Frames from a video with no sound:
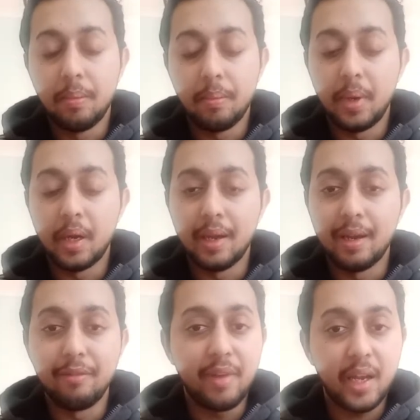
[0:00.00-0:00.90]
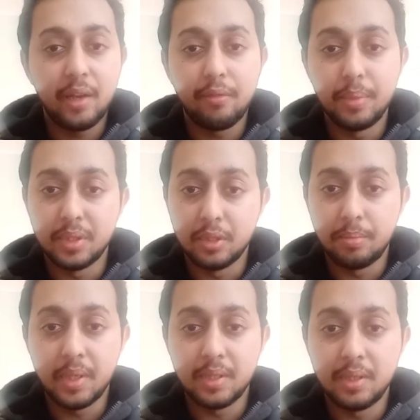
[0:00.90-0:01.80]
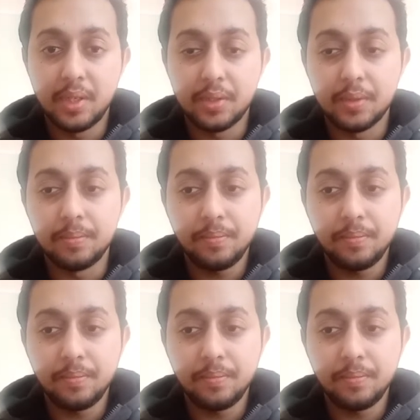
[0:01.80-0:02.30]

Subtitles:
by an effective business presentation.